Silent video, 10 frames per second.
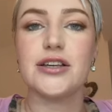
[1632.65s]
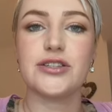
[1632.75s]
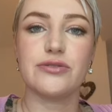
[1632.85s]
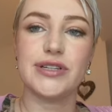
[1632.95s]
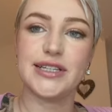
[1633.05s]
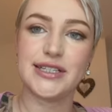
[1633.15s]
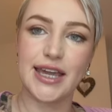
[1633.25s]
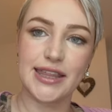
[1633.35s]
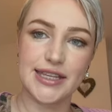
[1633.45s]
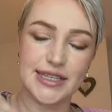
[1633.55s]
So we need to
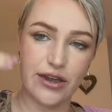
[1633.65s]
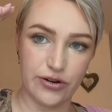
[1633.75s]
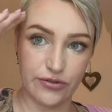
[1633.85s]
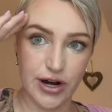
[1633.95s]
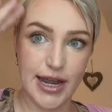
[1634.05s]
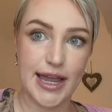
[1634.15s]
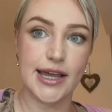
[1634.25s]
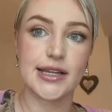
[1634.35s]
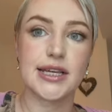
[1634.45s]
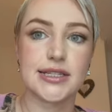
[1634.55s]
get this out of our
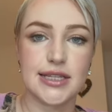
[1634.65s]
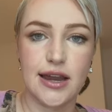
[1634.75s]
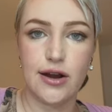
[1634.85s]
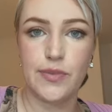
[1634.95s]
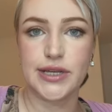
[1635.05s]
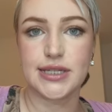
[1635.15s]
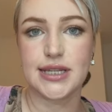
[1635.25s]
head as therapists,